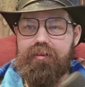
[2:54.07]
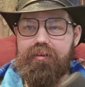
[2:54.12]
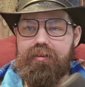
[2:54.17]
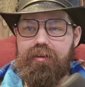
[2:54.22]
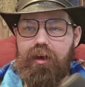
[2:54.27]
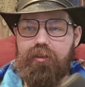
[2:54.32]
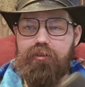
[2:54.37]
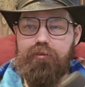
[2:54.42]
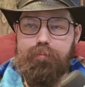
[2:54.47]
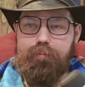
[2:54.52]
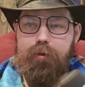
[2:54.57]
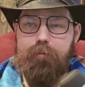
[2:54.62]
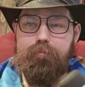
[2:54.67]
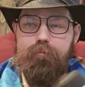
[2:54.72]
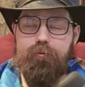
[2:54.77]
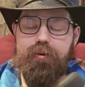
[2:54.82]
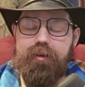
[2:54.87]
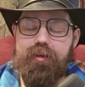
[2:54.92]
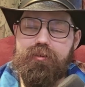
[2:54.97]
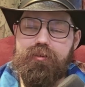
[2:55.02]
Other
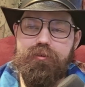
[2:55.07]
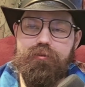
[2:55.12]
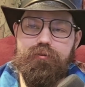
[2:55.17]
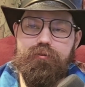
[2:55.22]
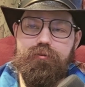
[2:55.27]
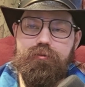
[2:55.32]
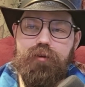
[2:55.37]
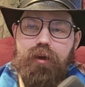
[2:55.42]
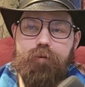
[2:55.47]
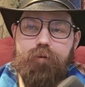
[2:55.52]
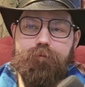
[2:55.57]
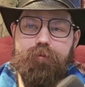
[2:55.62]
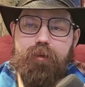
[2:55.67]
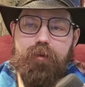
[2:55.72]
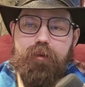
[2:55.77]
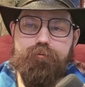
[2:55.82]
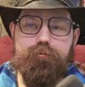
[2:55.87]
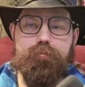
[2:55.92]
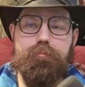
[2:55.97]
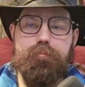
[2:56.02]
people can do
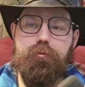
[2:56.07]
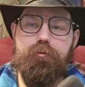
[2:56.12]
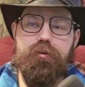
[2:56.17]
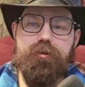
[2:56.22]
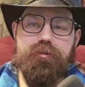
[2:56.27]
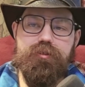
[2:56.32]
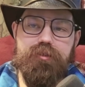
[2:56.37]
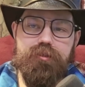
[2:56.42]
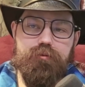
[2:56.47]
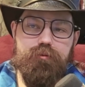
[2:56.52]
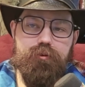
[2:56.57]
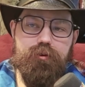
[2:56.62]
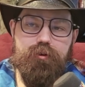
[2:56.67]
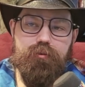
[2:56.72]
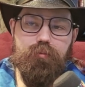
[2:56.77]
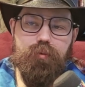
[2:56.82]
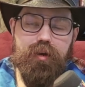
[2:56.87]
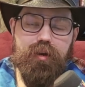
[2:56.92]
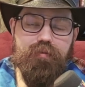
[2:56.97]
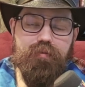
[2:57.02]
field reports or
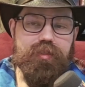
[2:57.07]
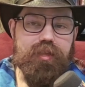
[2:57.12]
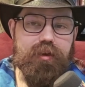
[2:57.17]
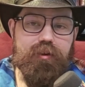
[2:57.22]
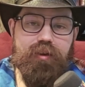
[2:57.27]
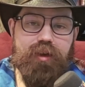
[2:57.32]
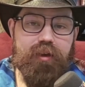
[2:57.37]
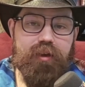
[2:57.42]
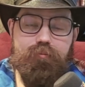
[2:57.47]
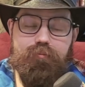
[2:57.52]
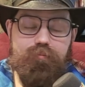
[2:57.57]
whatever the